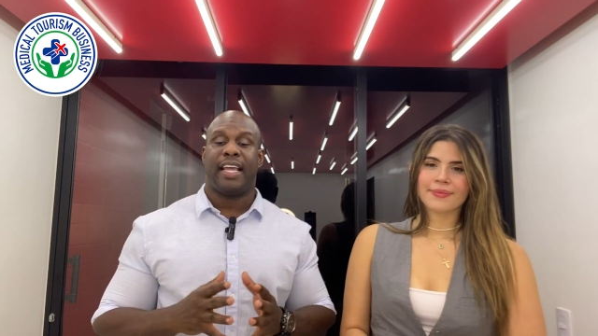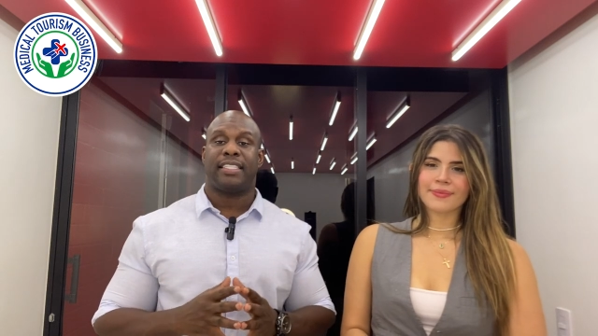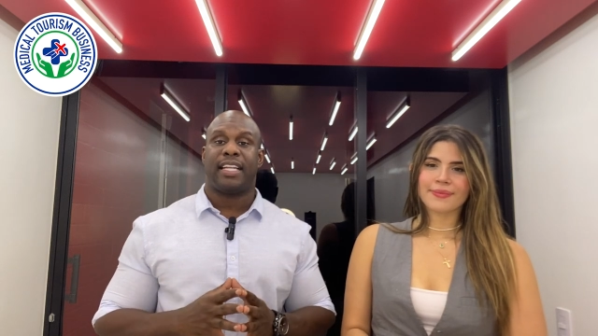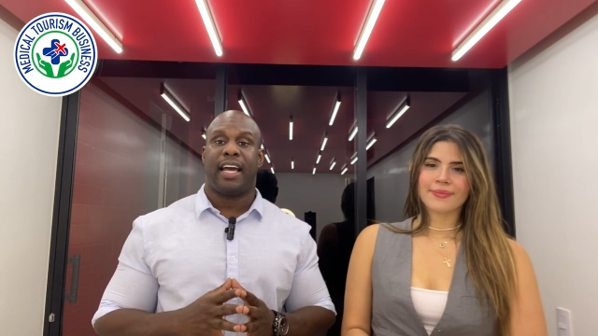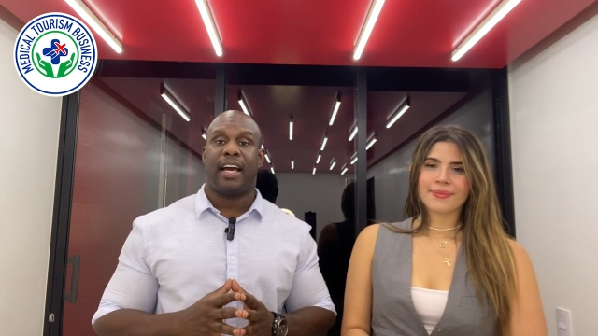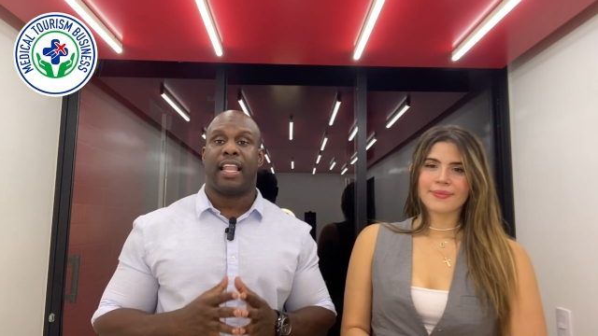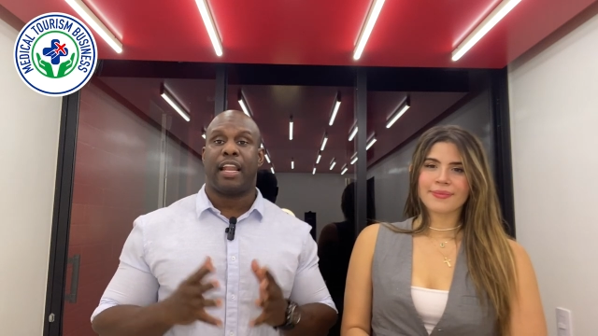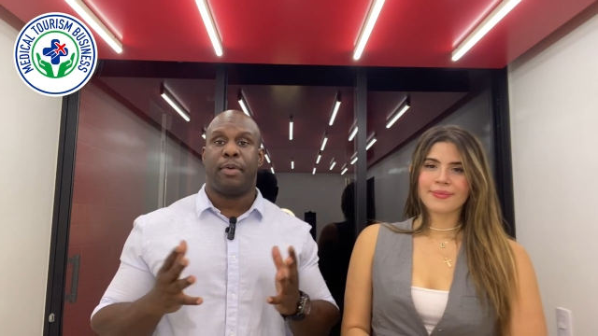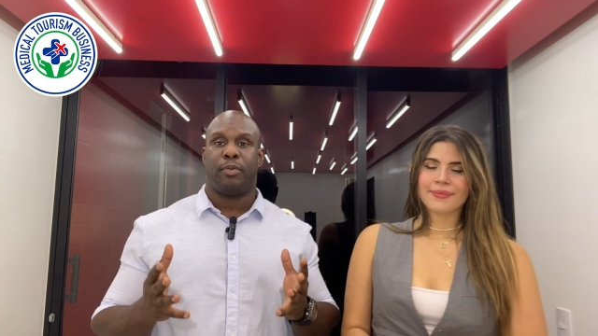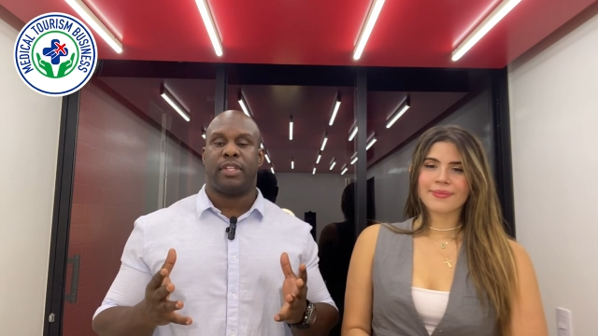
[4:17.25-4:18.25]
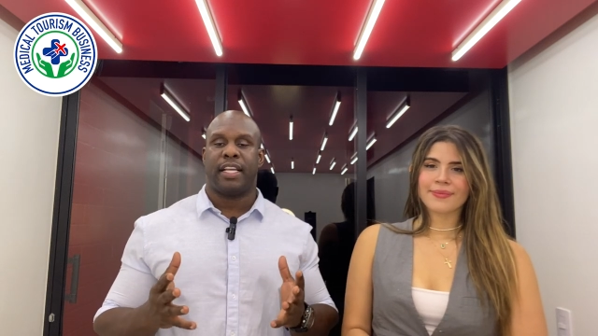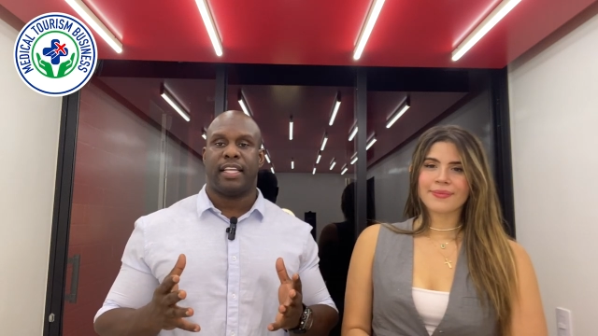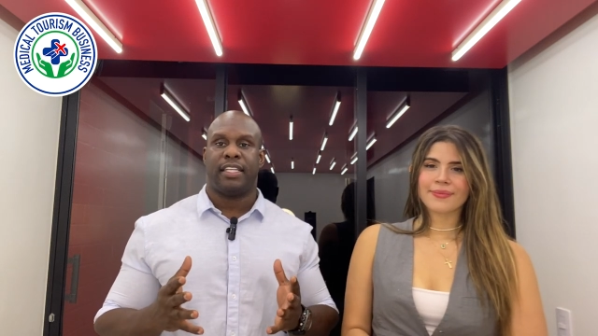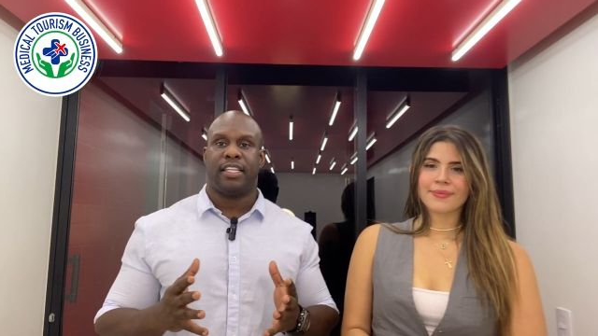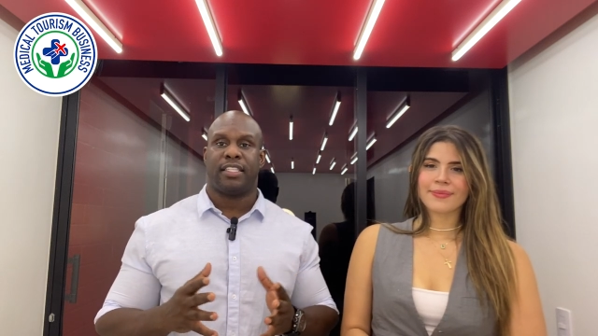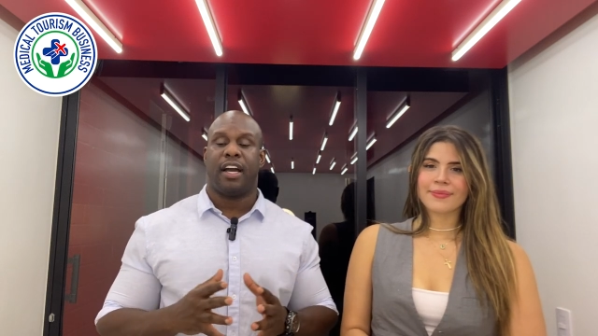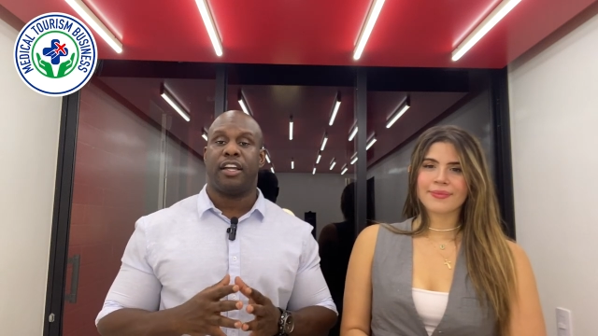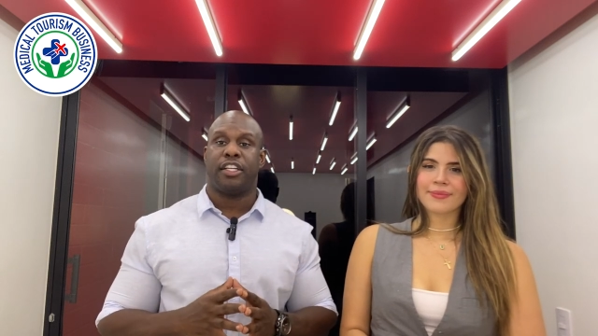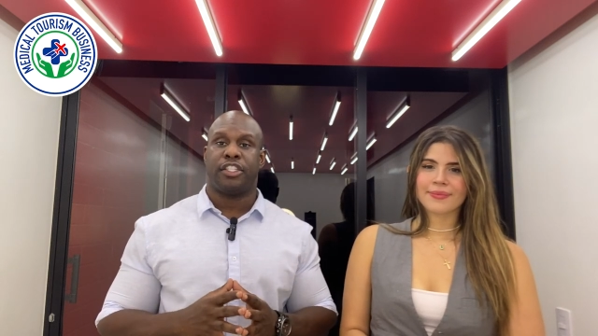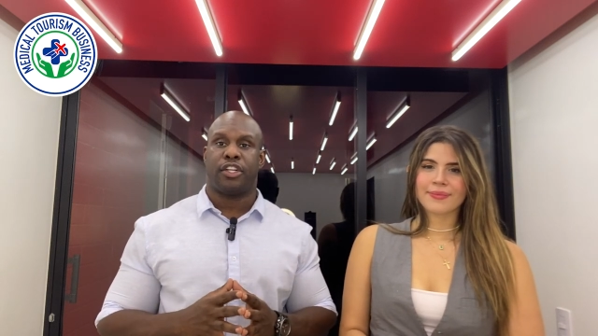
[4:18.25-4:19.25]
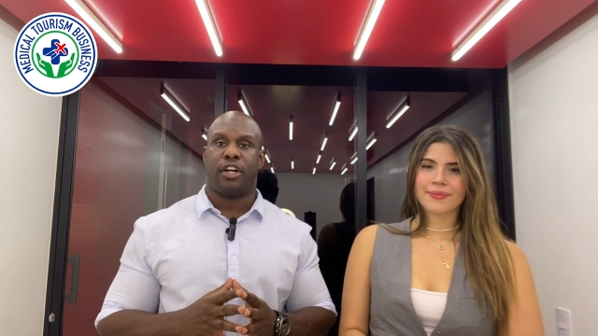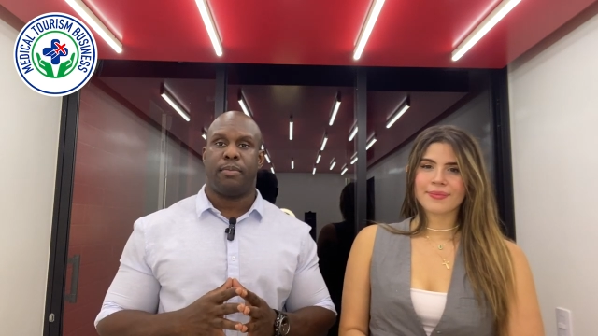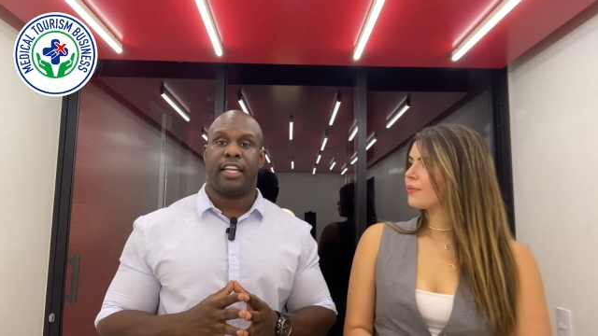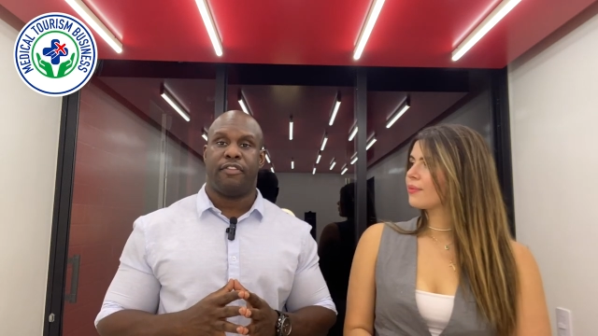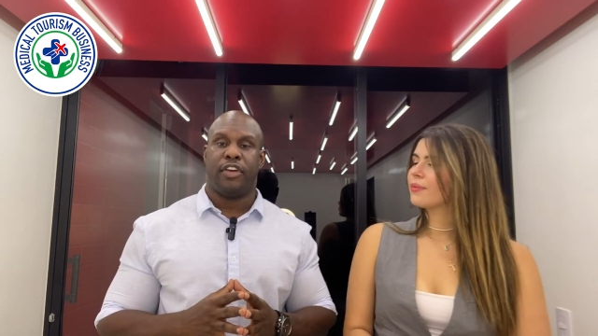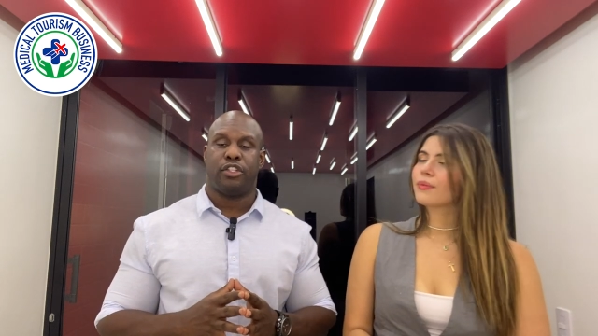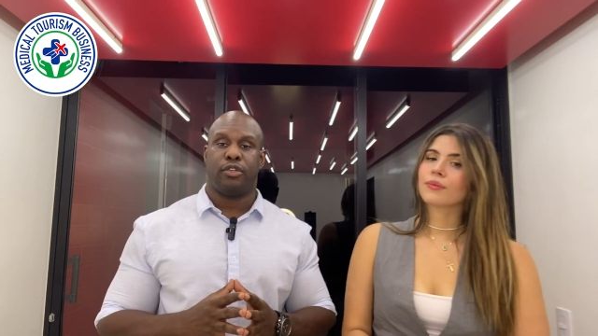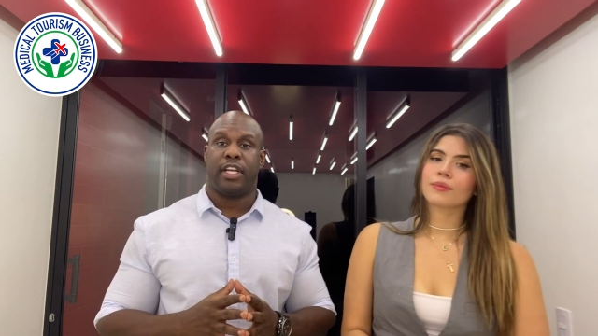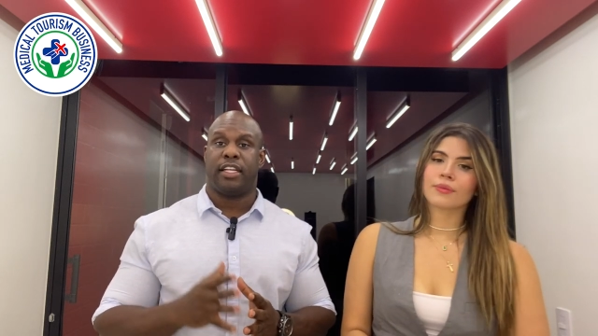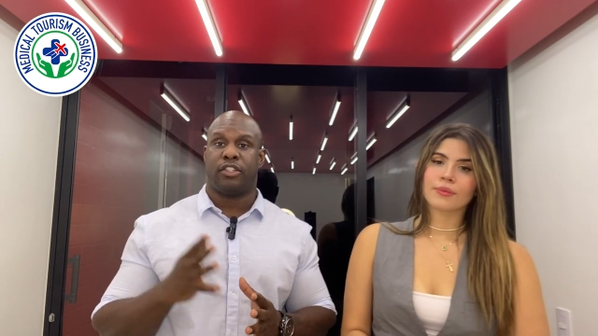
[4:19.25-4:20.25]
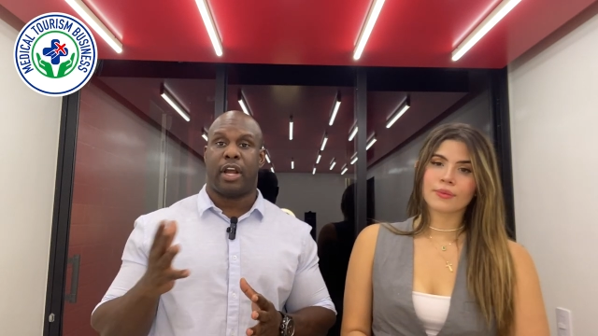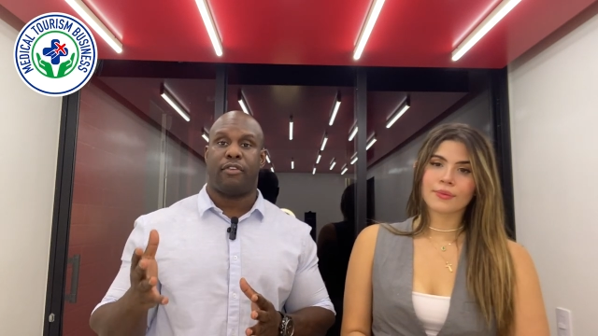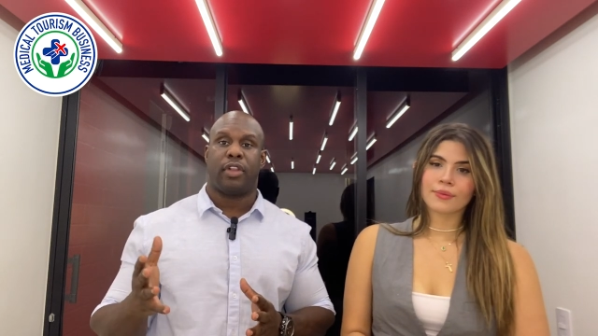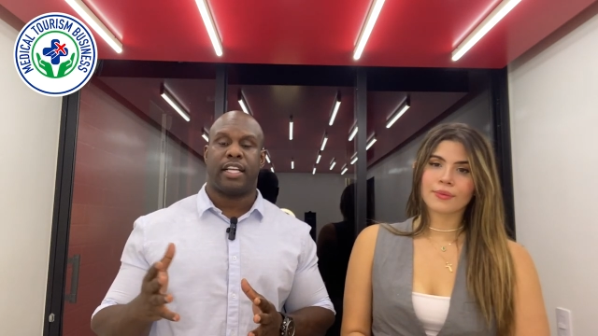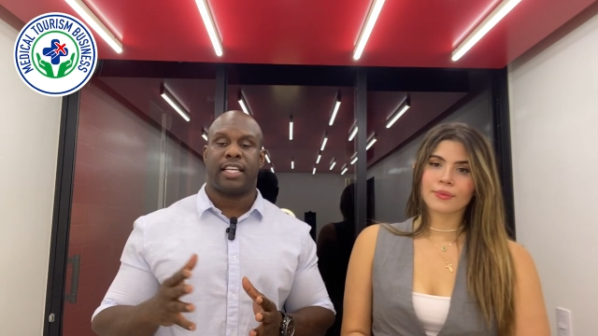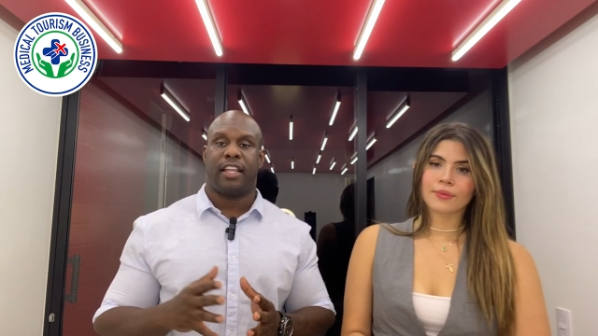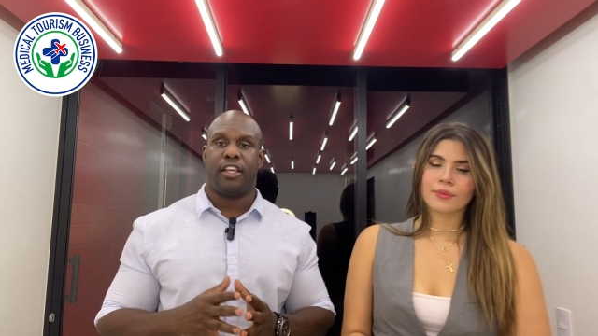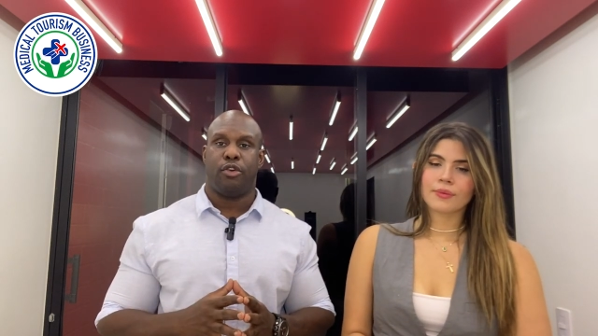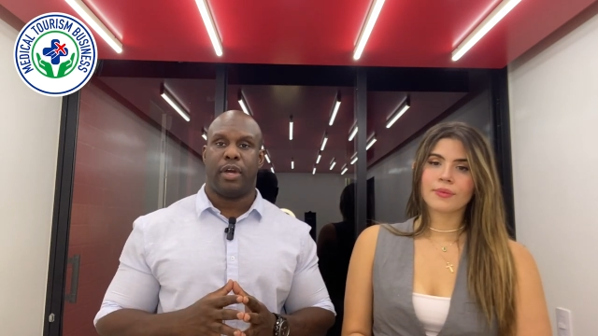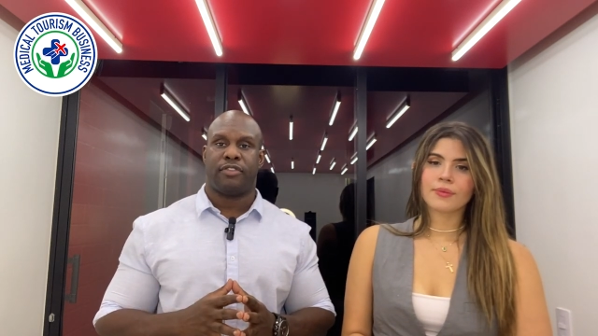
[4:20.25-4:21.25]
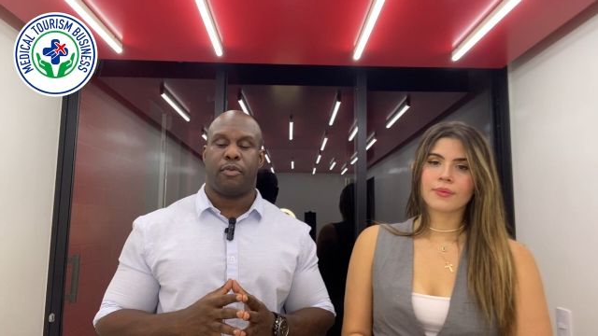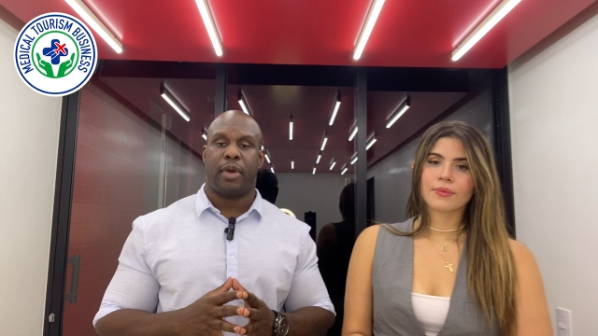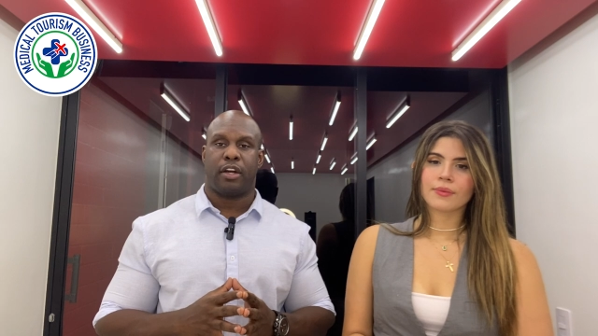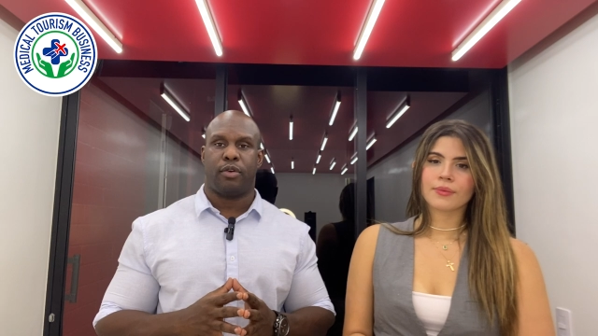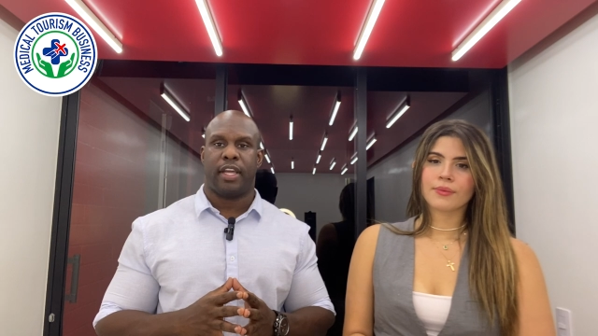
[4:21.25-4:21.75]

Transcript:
Speaker 1: it's not a lot of people think that it's just uninsured individuals that travel outside the US for medical